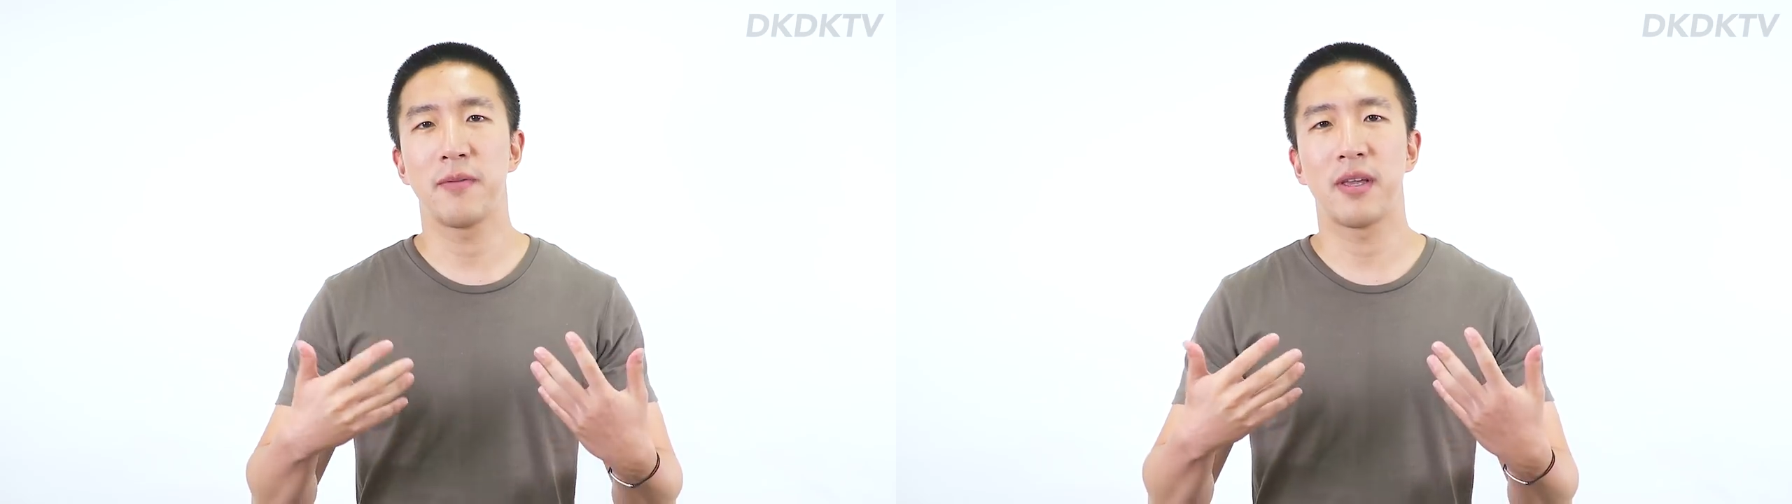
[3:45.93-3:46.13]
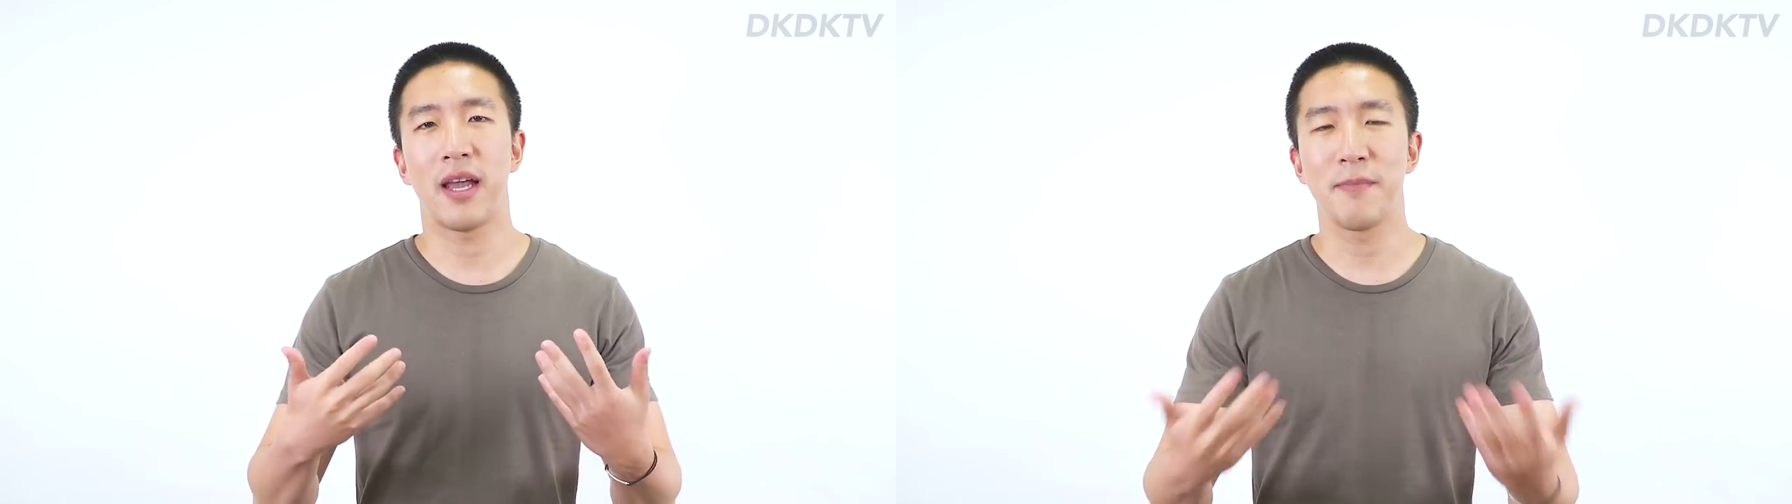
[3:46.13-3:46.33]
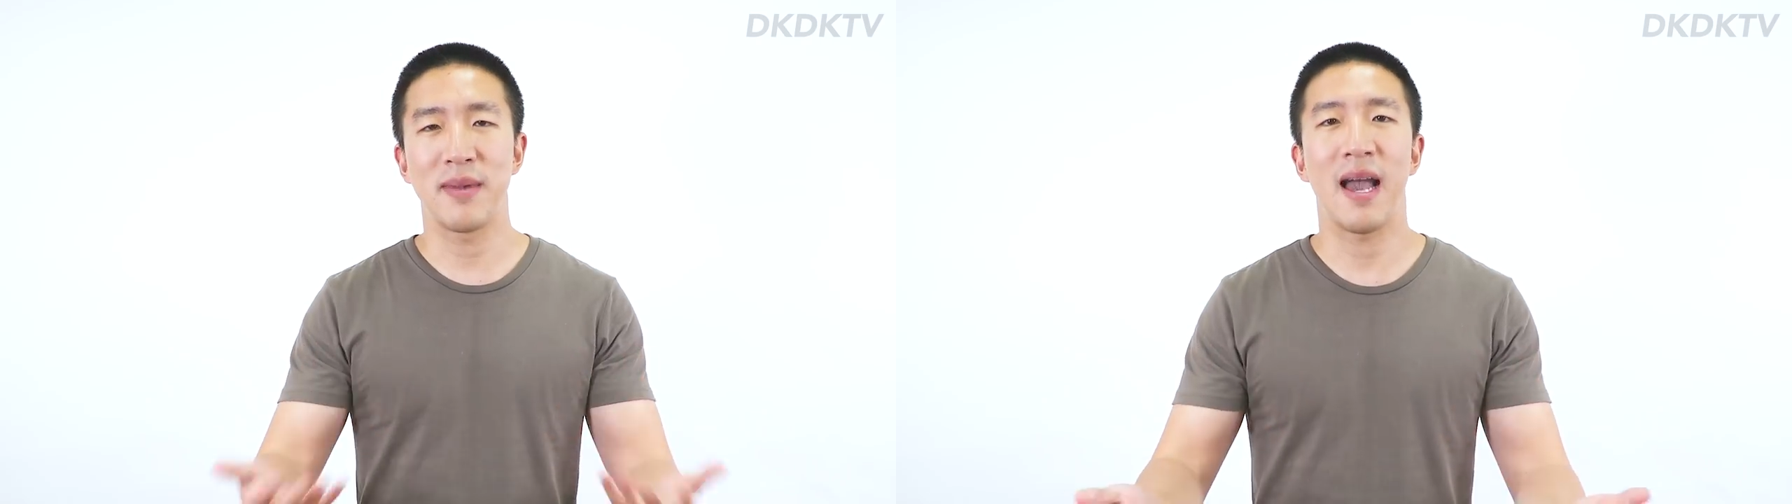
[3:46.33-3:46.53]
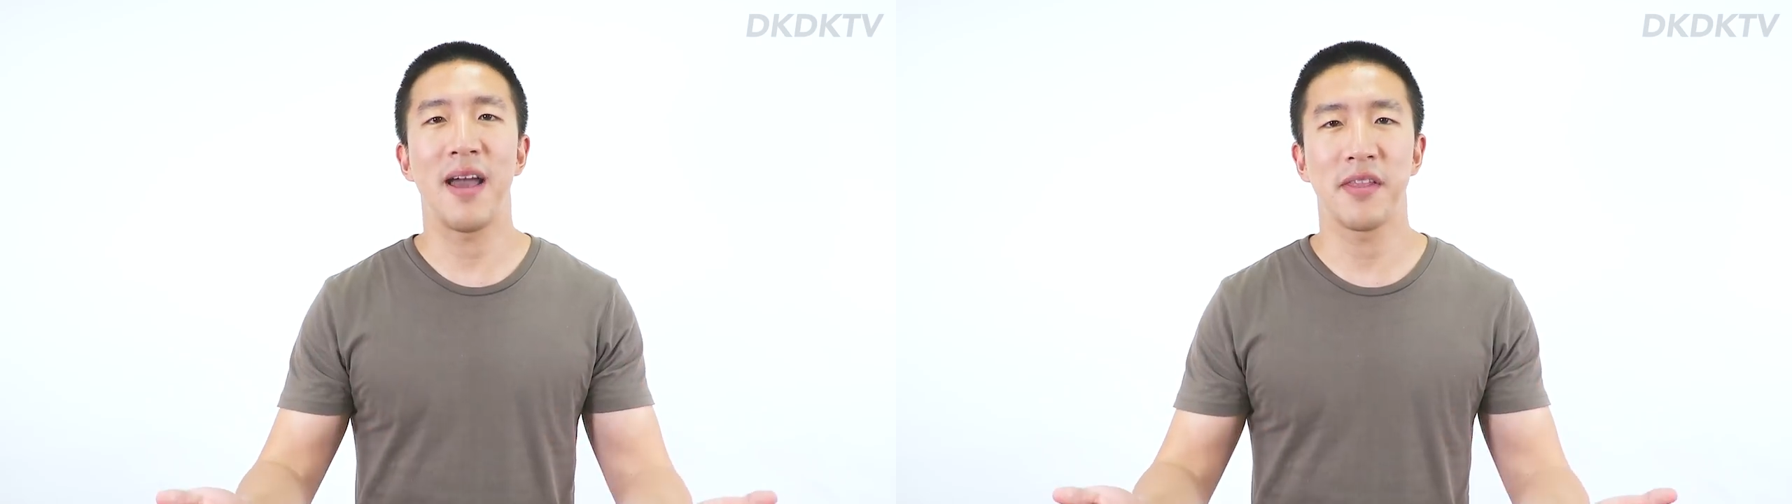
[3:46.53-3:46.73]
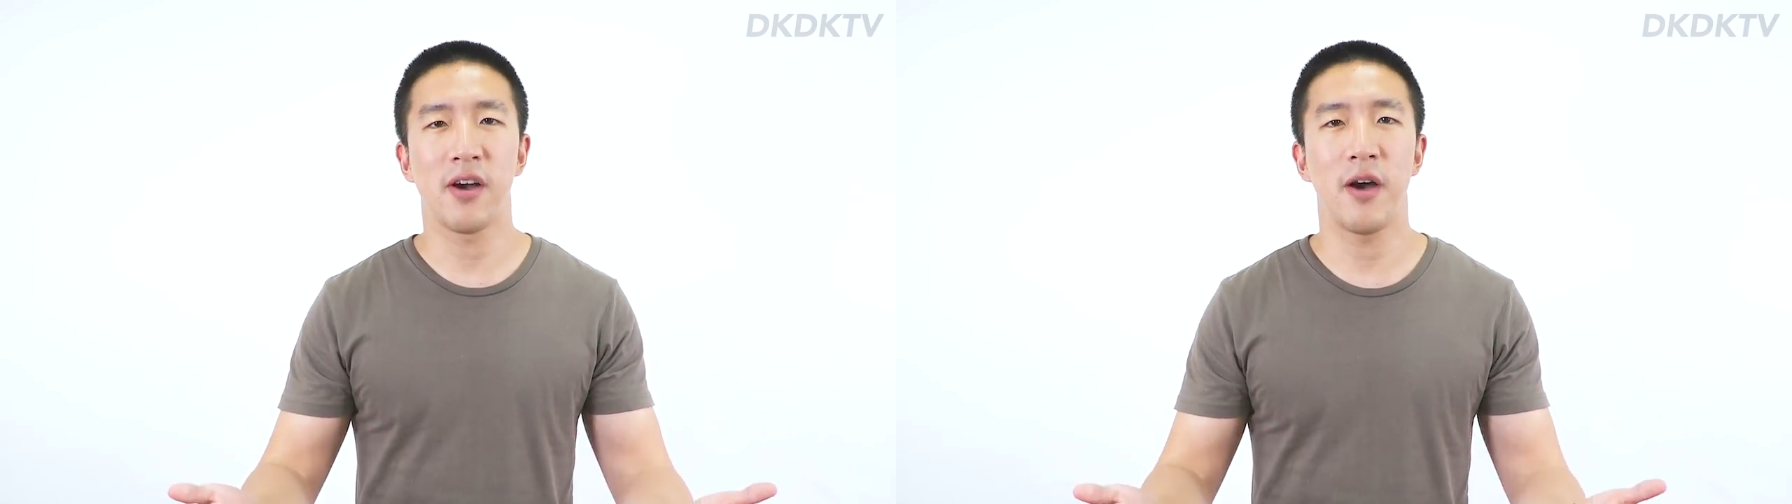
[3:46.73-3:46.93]
getting
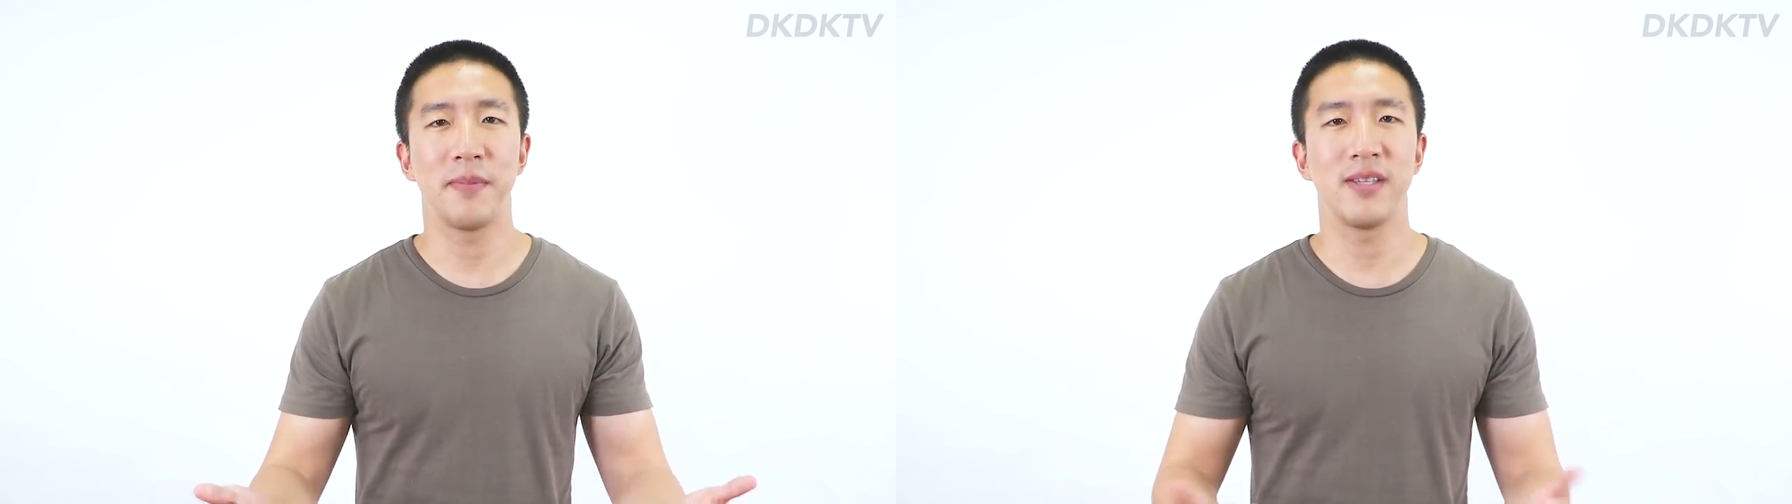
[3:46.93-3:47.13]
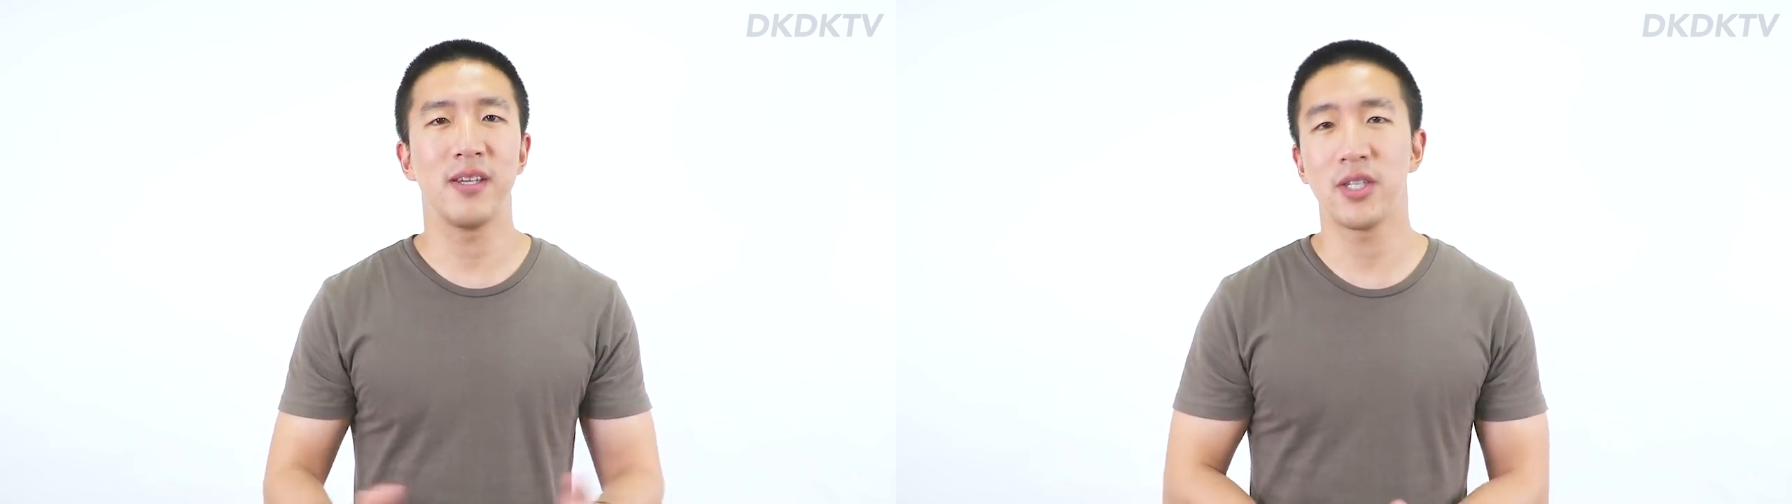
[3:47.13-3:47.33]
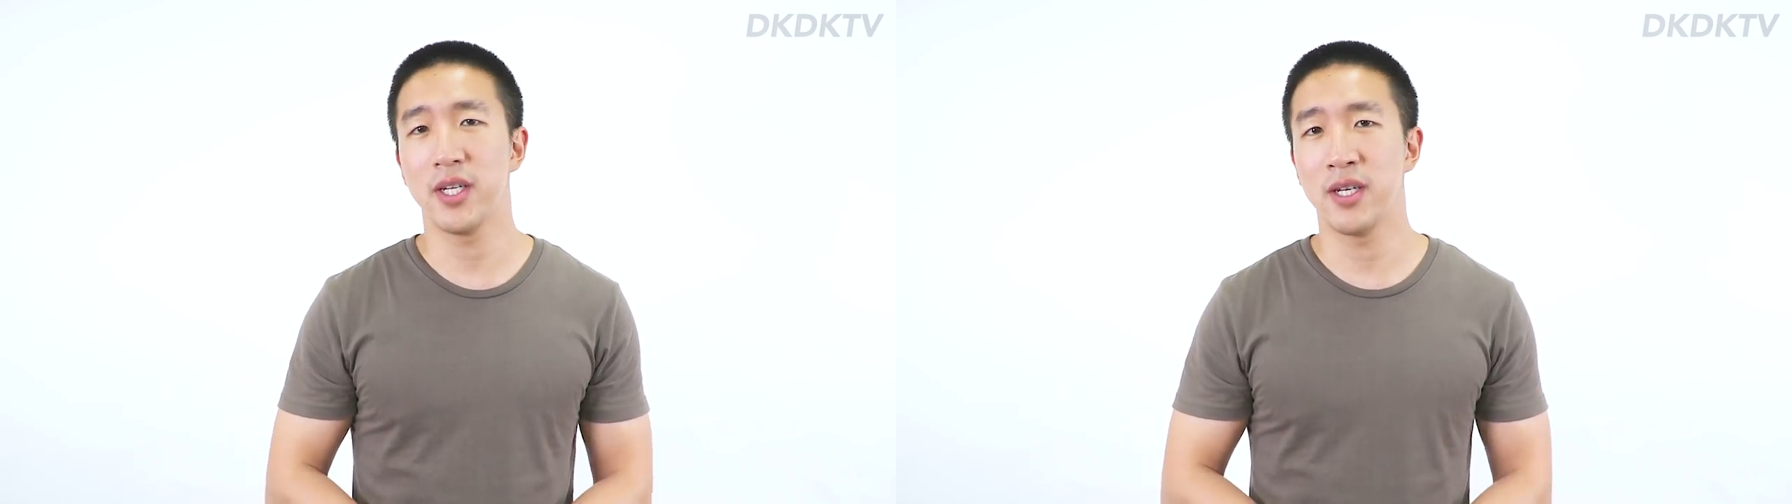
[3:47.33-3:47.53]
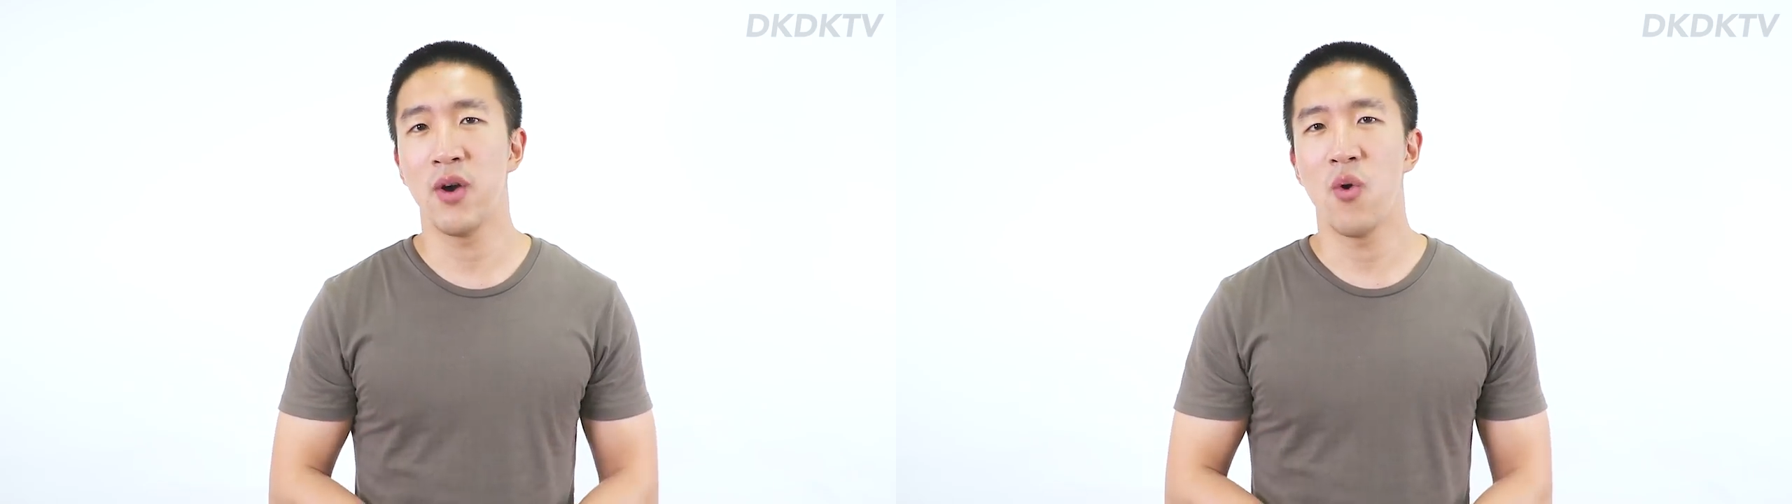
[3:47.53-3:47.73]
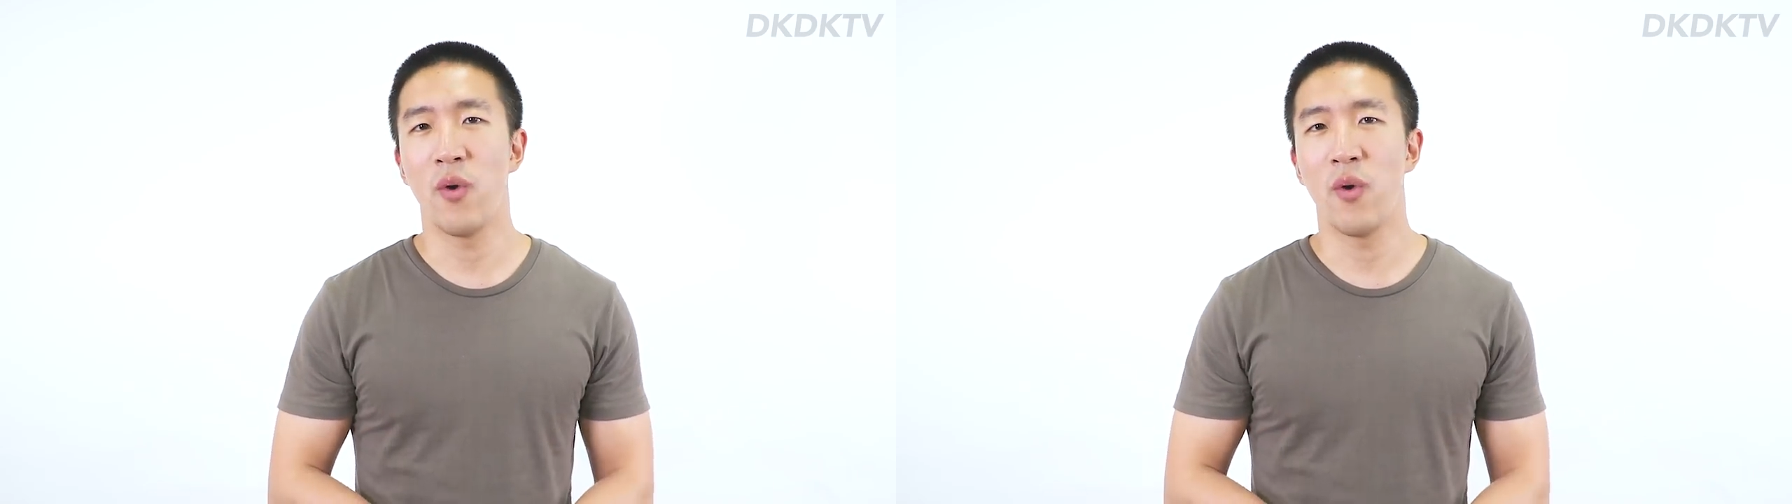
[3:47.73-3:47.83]
behind the competition